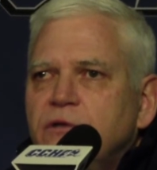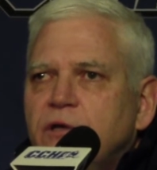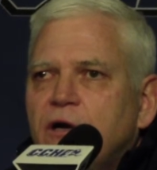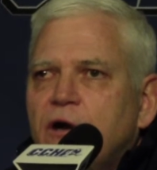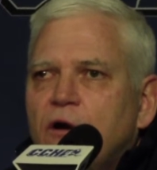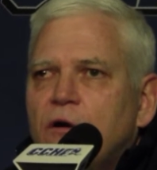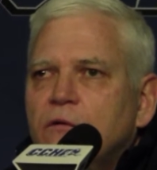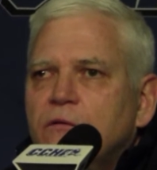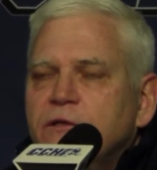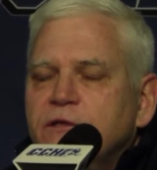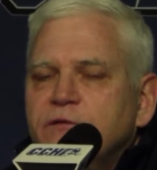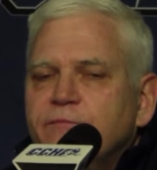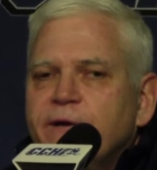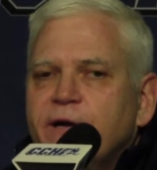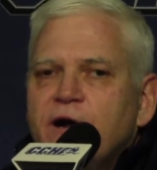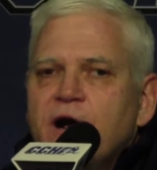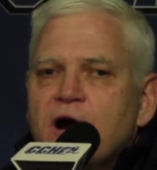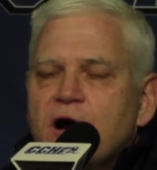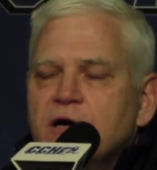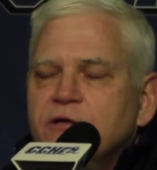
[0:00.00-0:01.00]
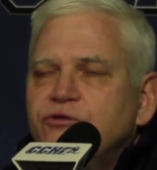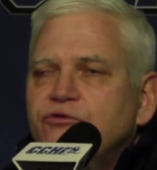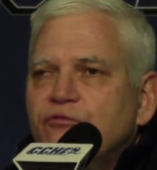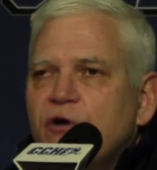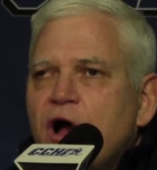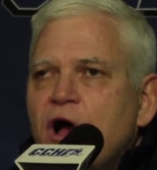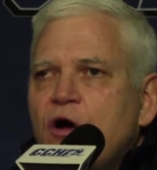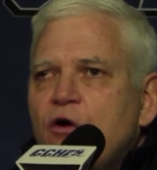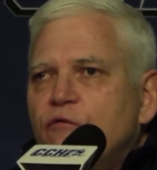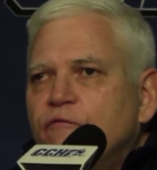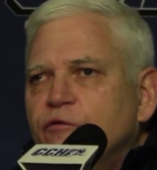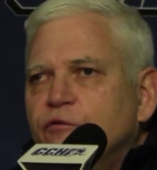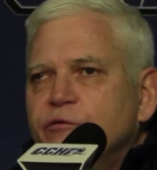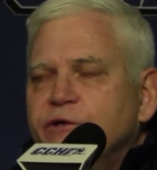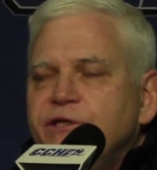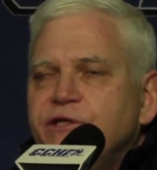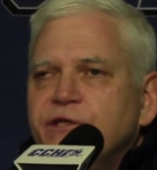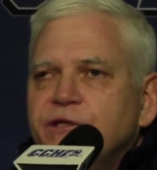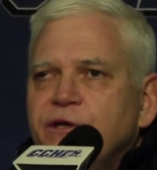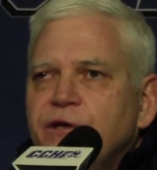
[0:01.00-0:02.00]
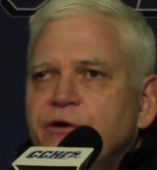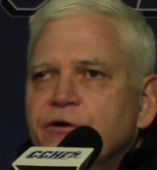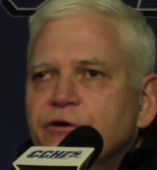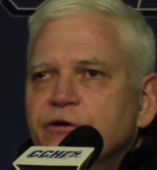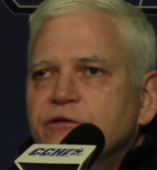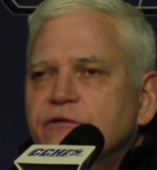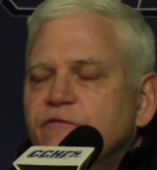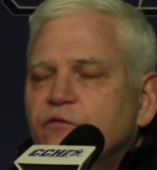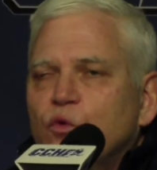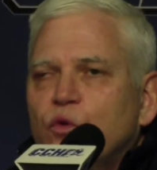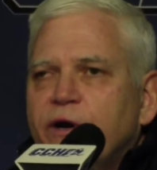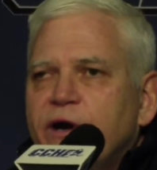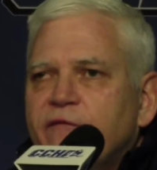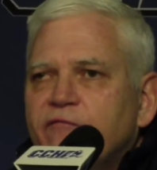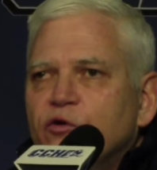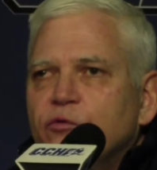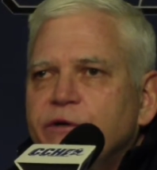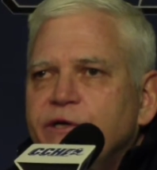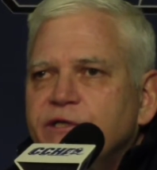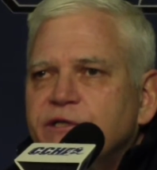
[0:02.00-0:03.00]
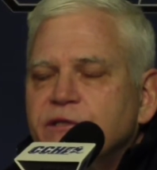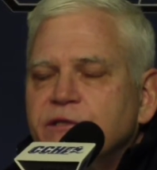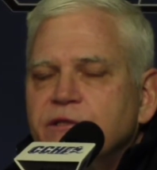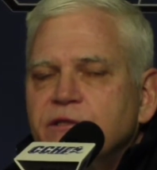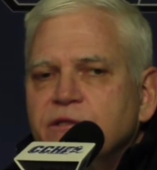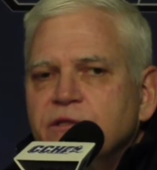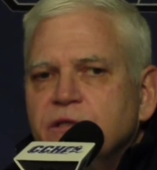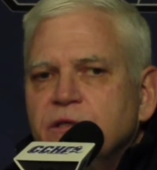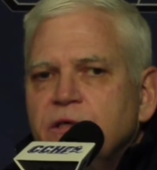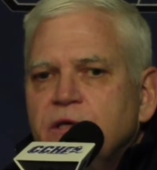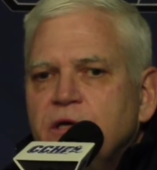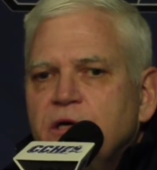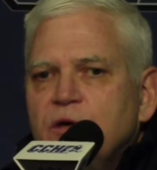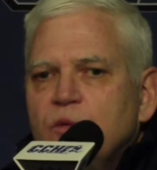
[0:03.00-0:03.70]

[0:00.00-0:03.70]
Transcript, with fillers: You know, it's been a hard draw over recent years for whatever reasons.